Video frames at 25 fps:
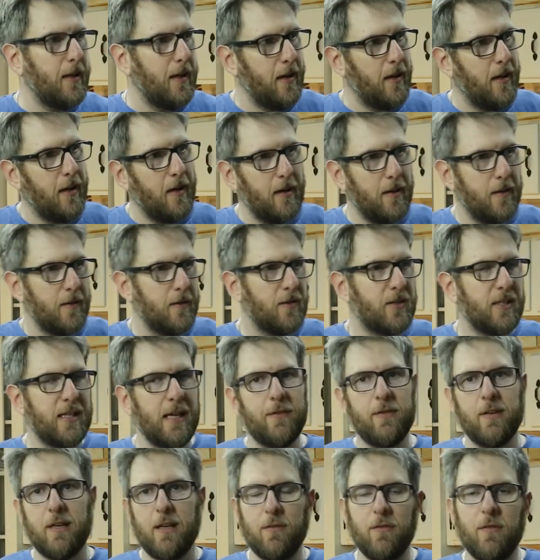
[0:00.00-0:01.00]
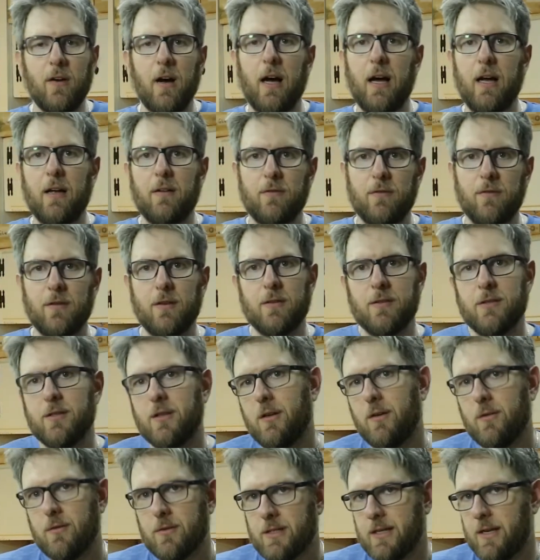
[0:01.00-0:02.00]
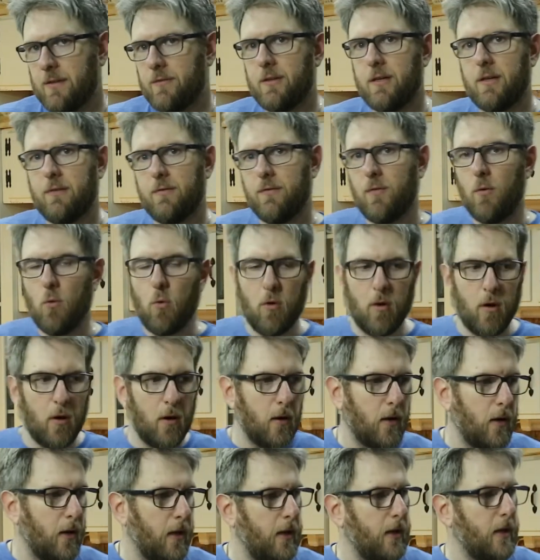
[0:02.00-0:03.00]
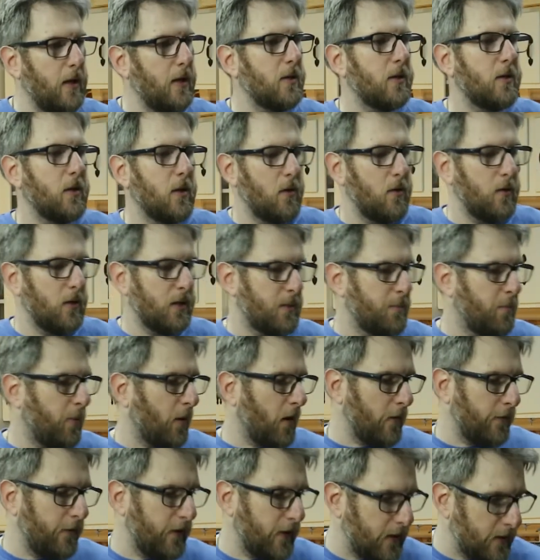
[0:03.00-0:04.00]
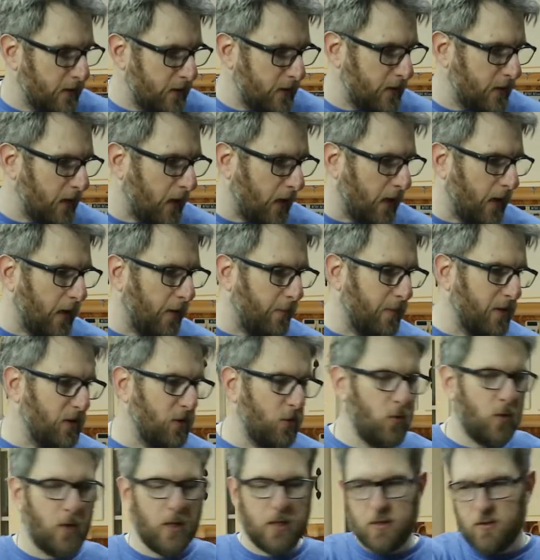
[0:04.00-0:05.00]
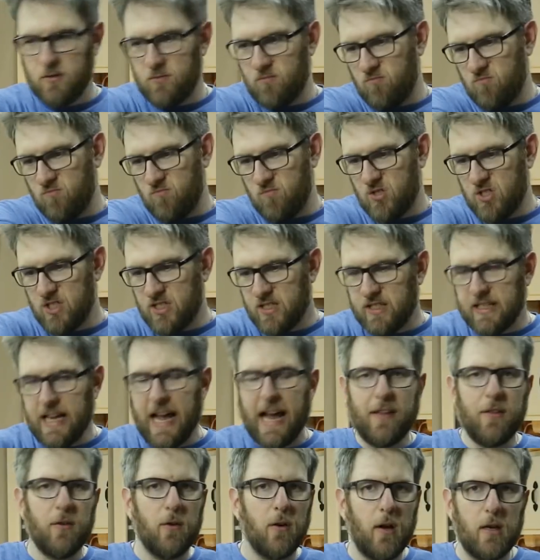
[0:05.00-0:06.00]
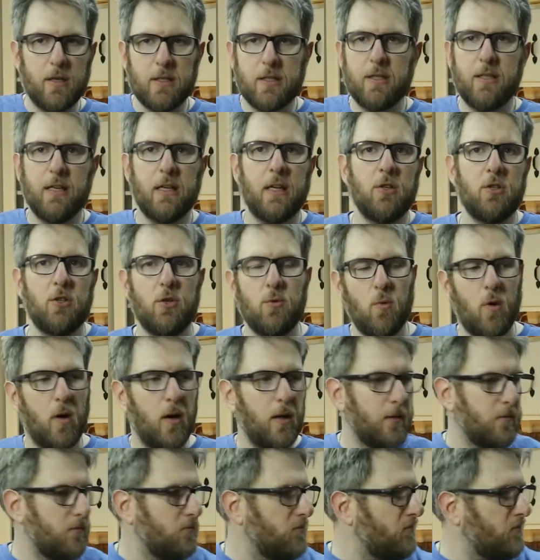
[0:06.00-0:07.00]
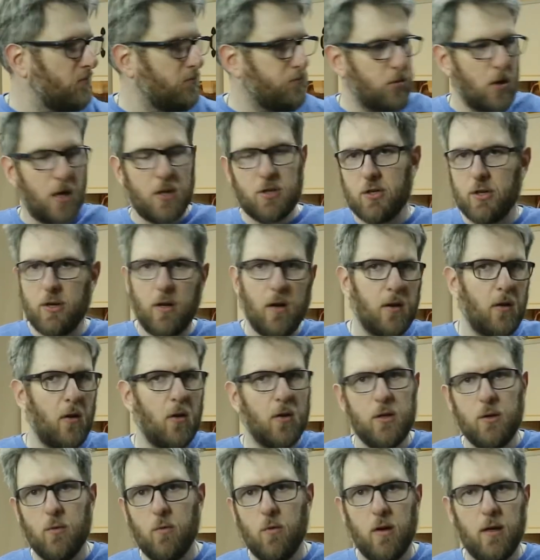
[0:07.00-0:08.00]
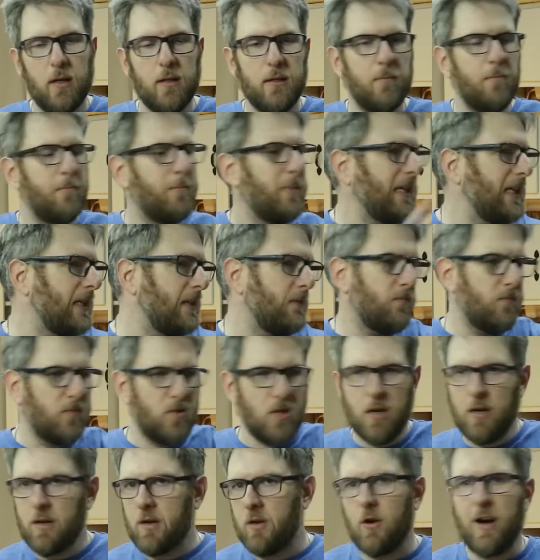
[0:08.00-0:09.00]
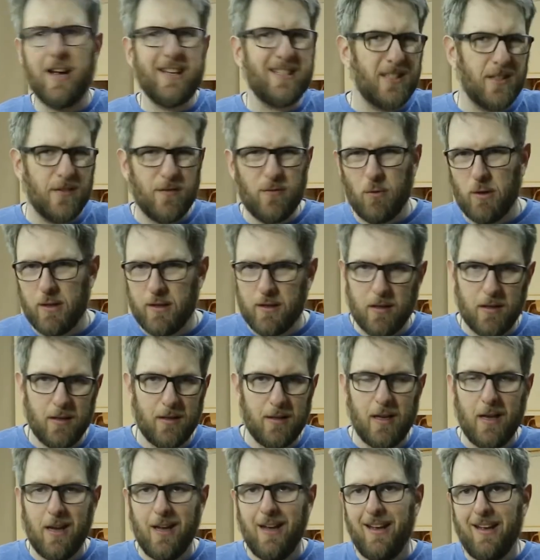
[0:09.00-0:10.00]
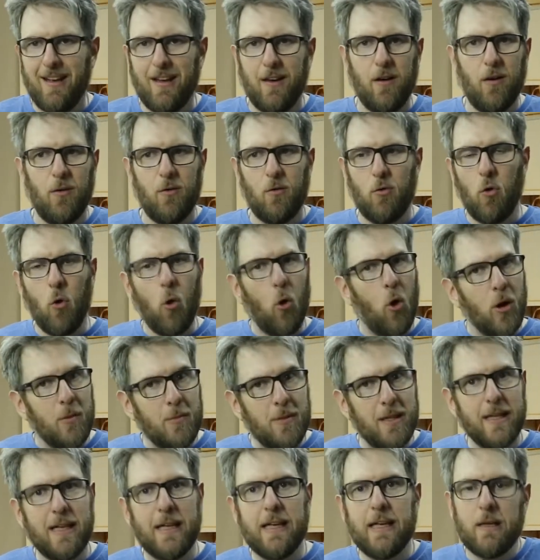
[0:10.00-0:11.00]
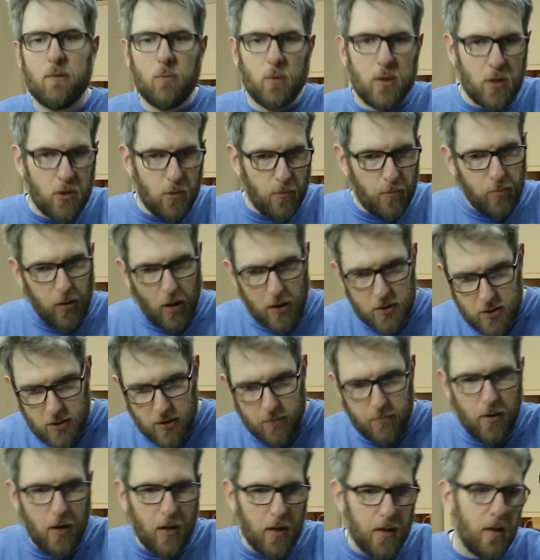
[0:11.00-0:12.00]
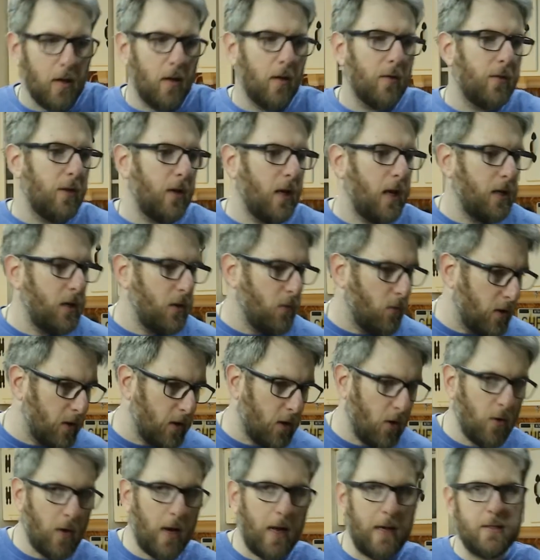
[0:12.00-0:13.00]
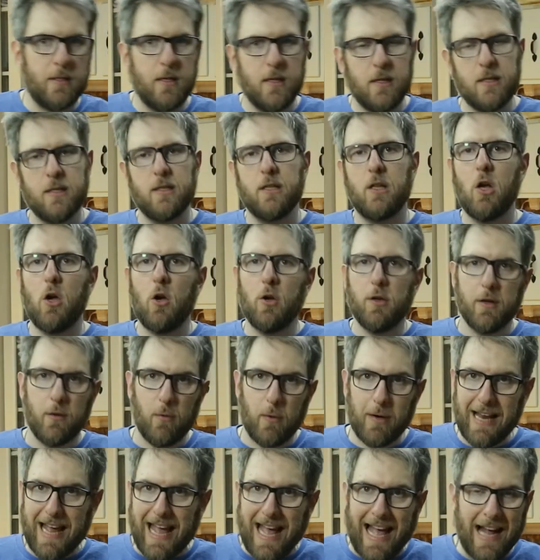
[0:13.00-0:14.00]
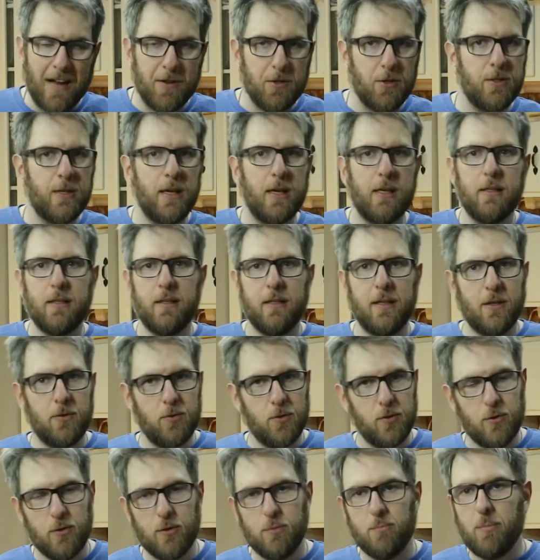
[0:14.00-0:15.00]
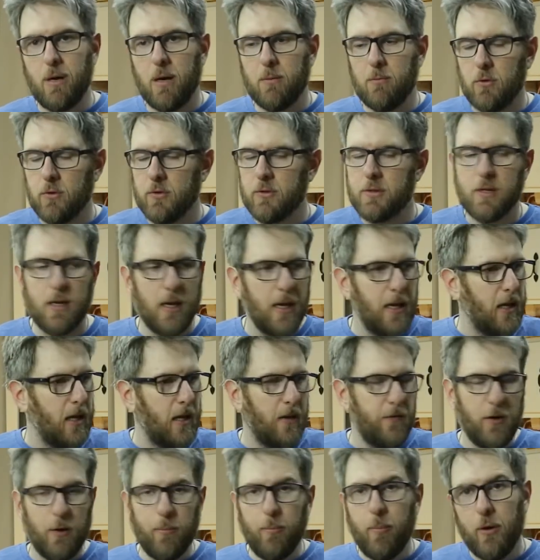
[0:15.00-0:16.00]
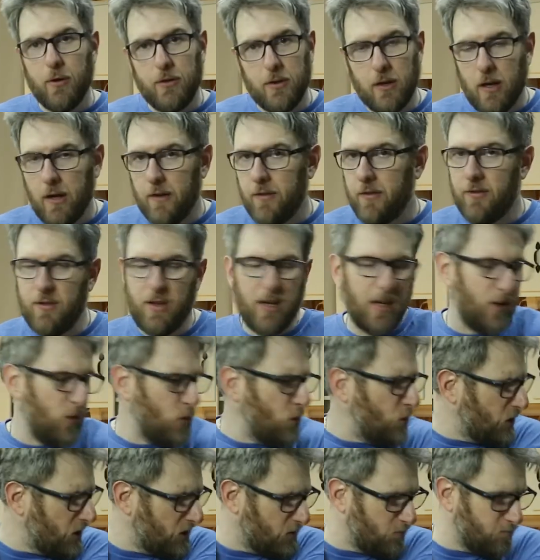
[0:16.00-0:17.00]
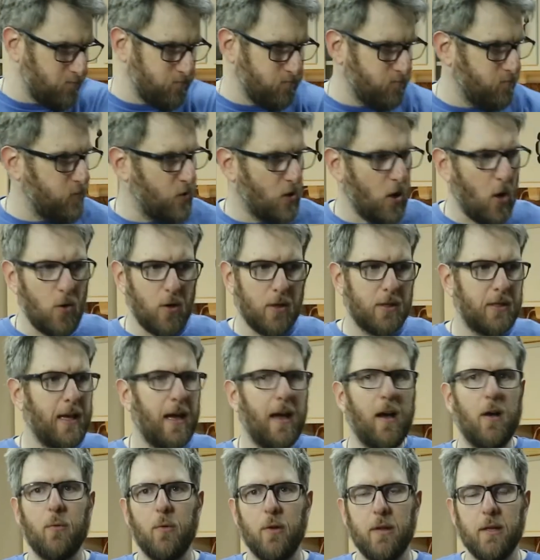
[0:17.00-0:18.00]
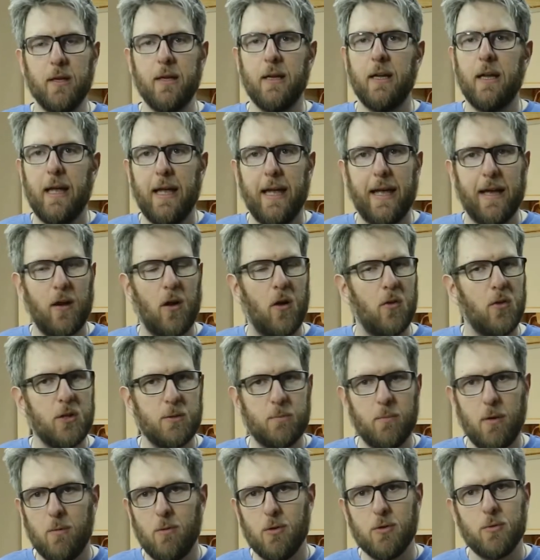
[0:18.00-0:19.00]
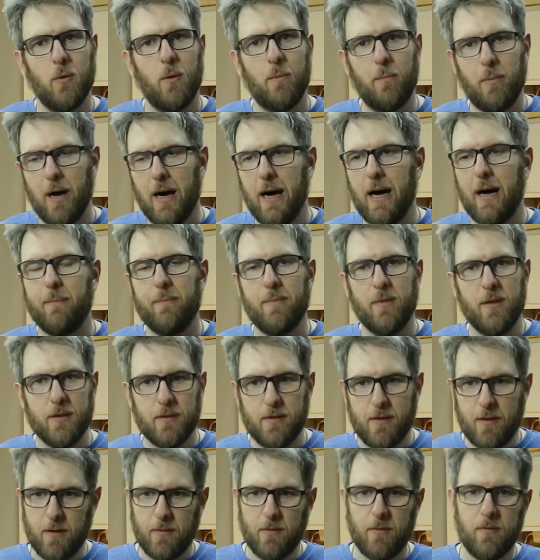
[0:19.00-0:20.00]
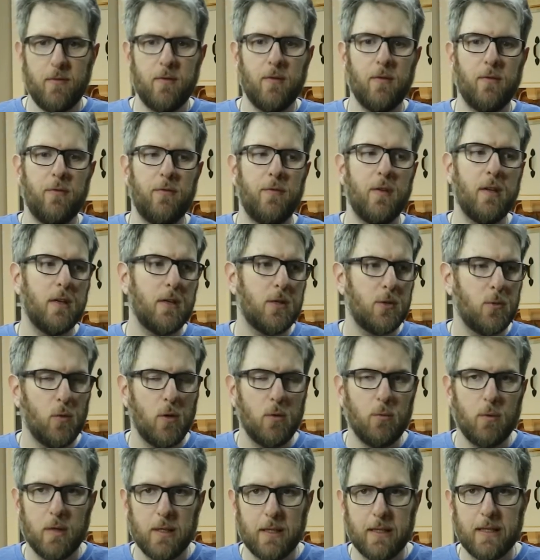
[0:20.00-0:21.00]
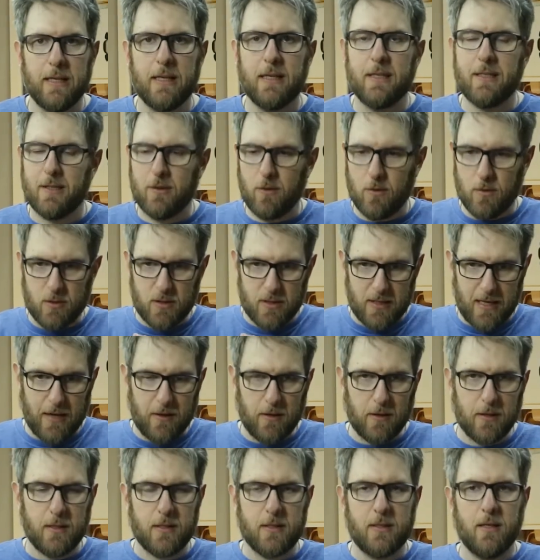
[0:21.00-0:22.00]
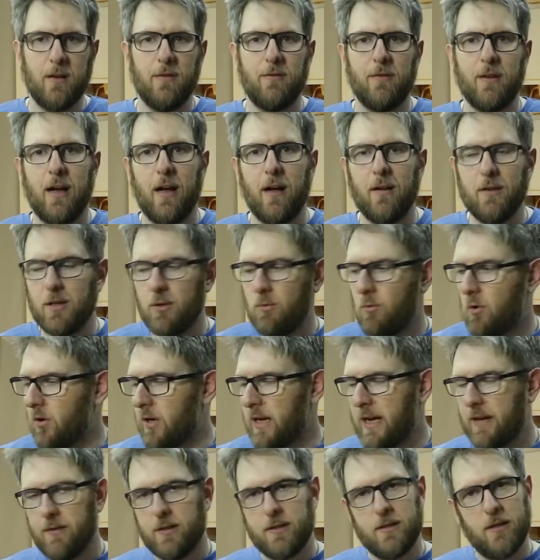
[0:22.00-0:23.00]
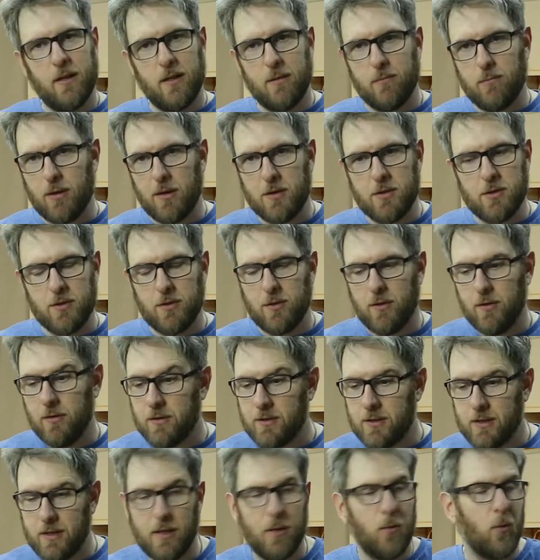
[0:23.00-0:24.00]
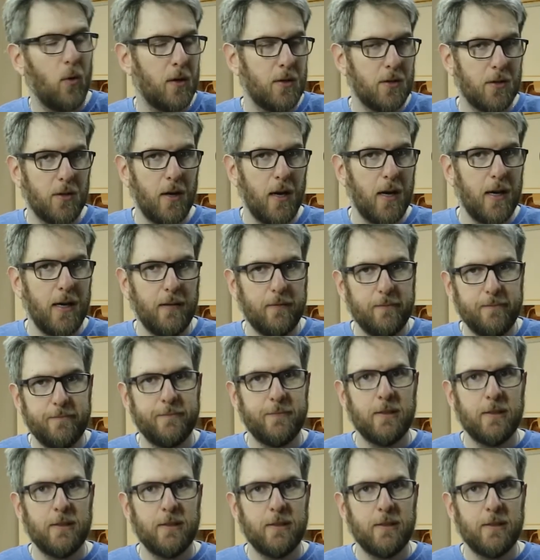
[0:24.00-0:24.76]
uh, 75 or so, 74. So it's perfect. Um, you can slather it on as thick as you want, brush it on all you want, be aggressive with it. You know, normally when you're brushing polyurethane, you want to go nice and slow. You don't want to agitate it and introduce bubbles. If you're putting it on thick, you can just go to town with it. And all those bubbles will pop. The, the, the finish will release. It'll settle itself out. You won't have a ton of brush strokes. It works great.